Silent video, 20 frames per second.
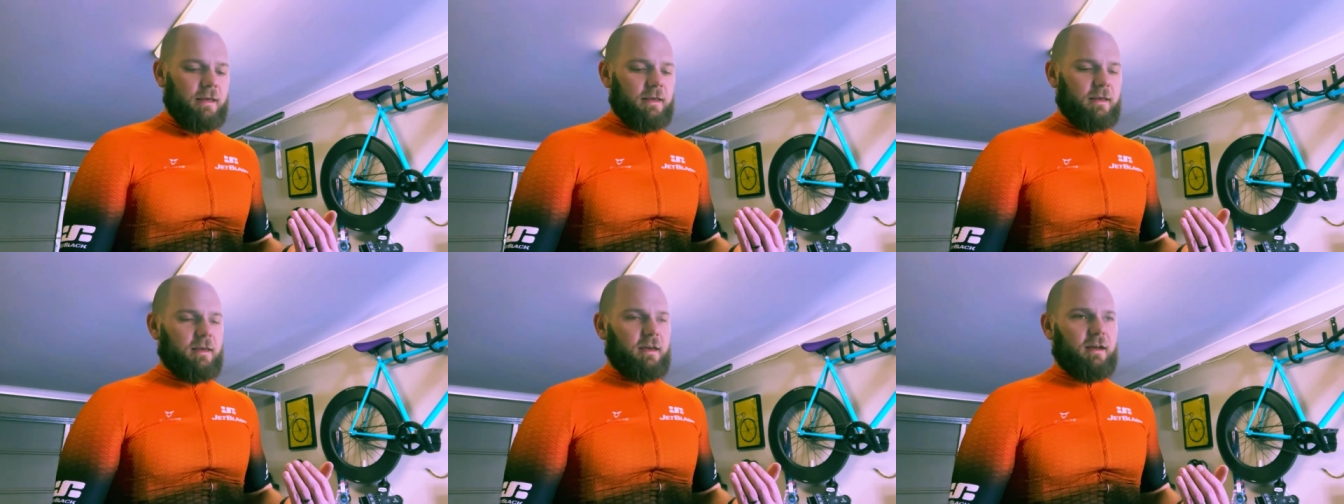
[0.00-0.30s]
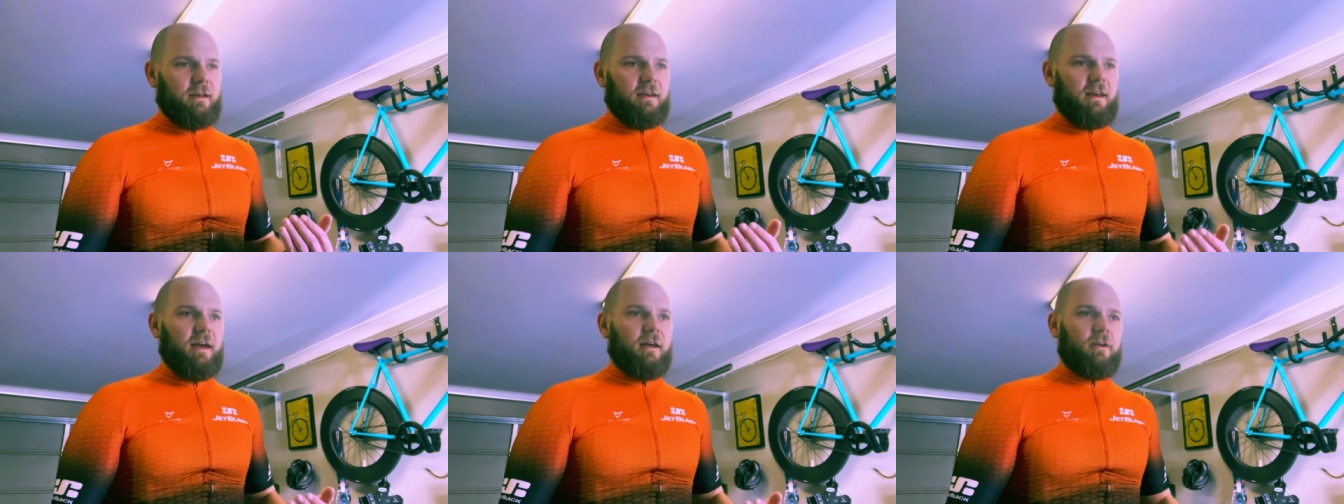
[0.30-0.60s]
cut
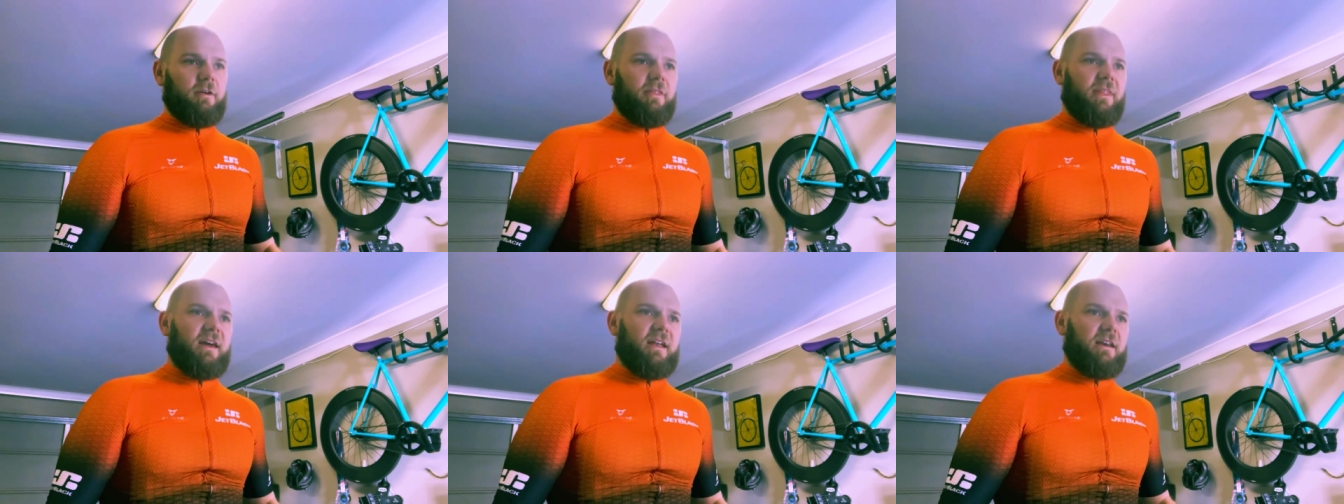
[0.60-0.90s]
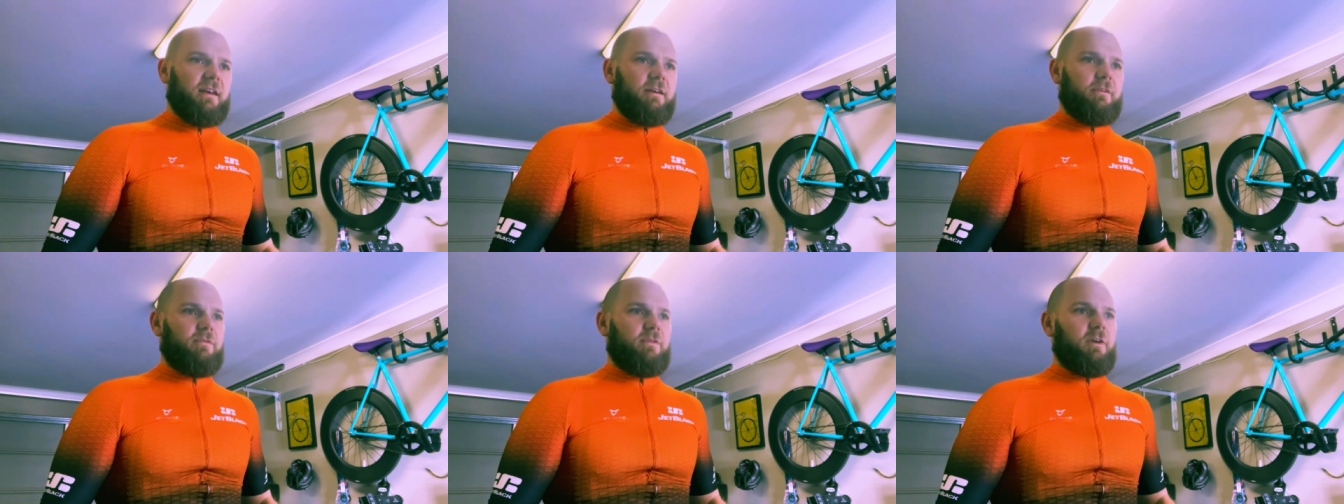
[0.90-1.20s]
down on that
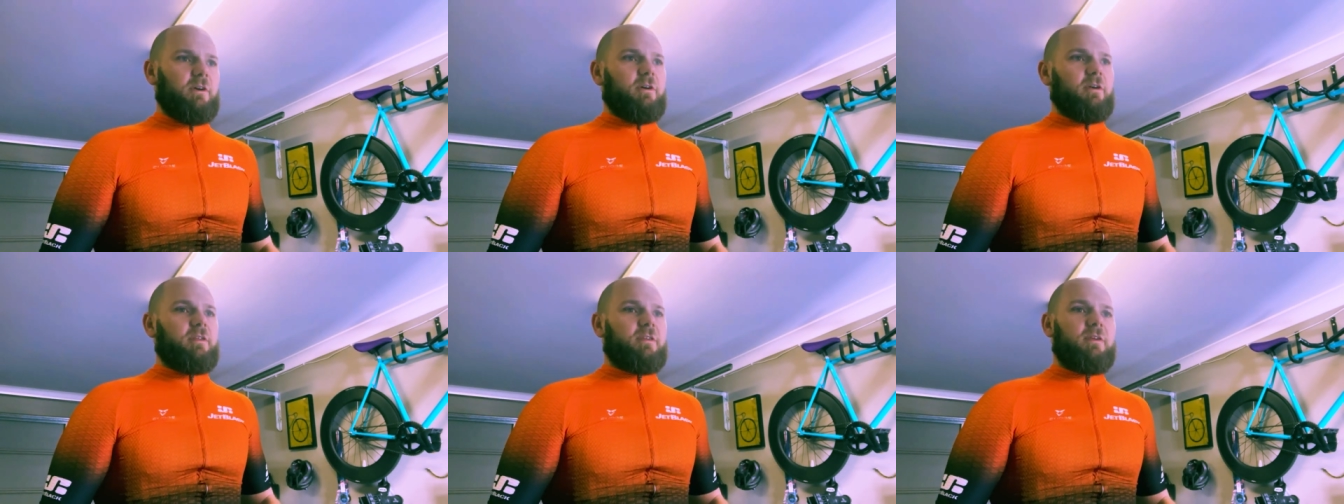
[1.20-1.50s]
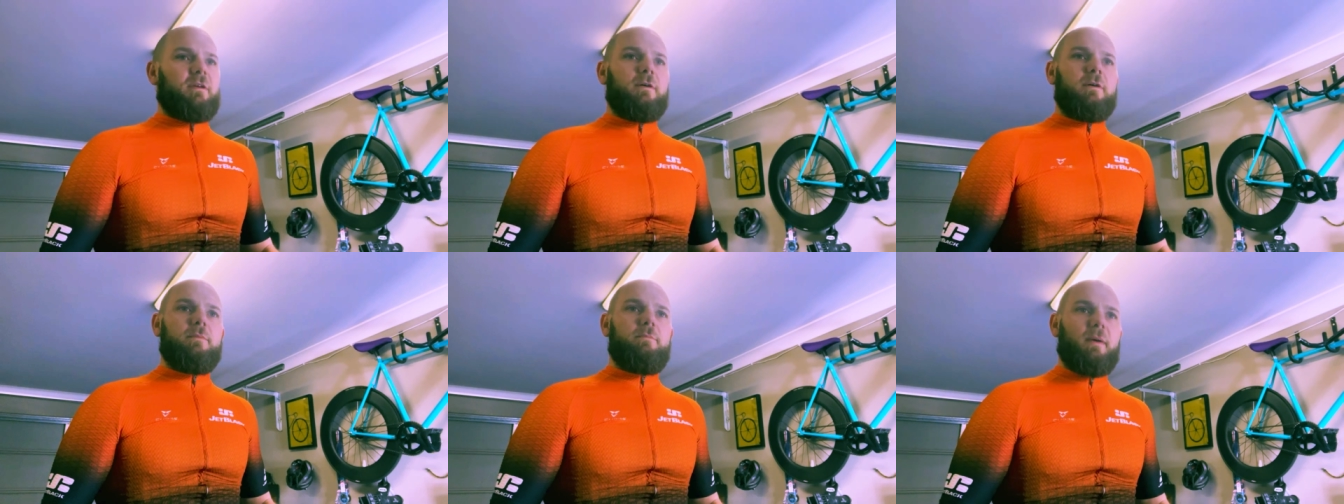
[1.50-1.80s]
interference.
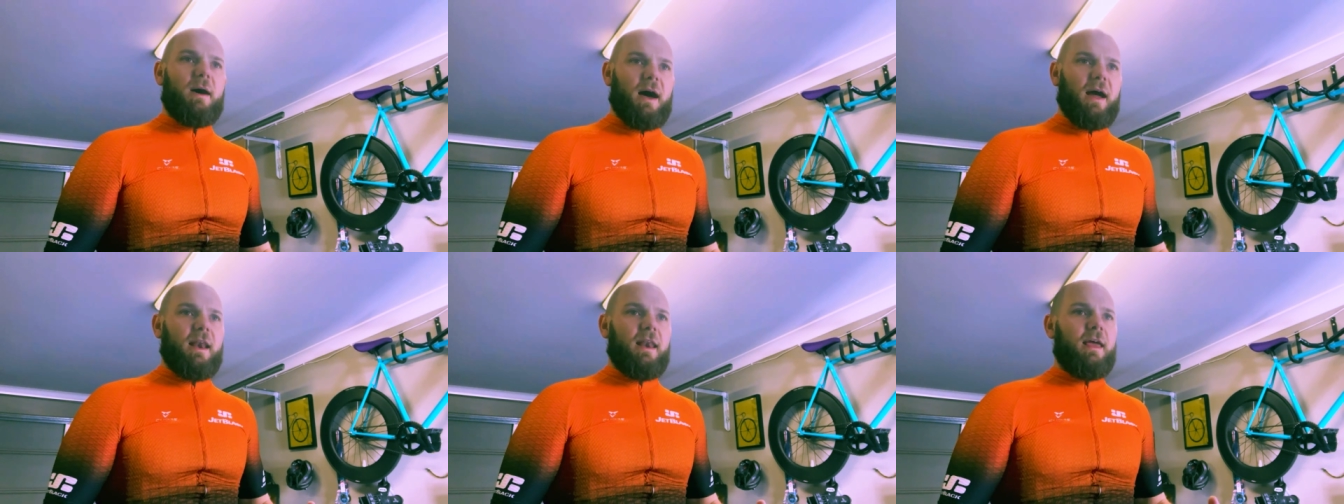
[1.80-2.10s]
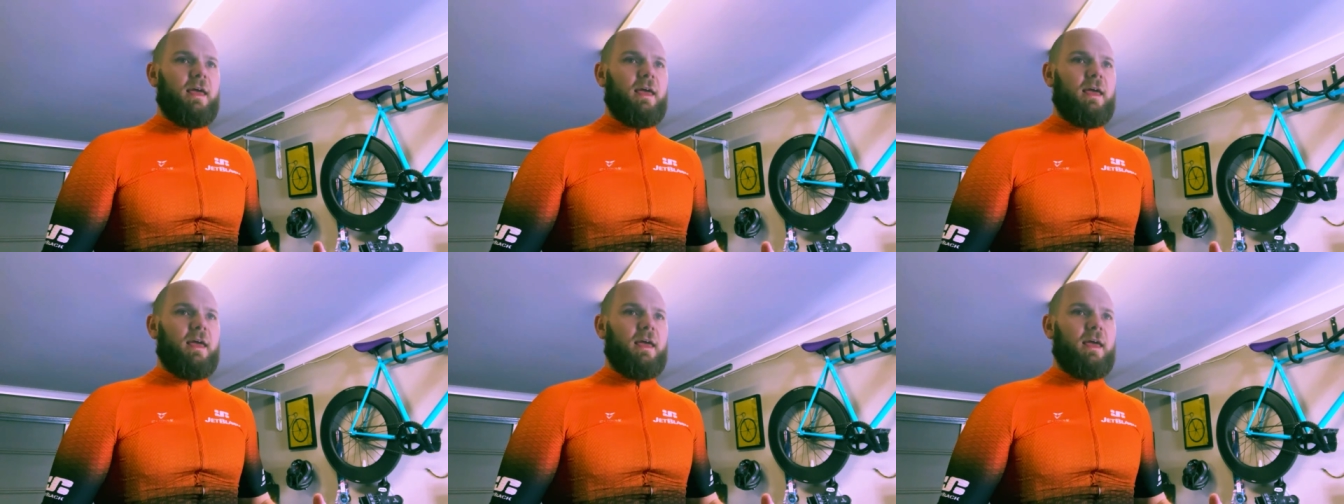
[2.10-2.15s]
But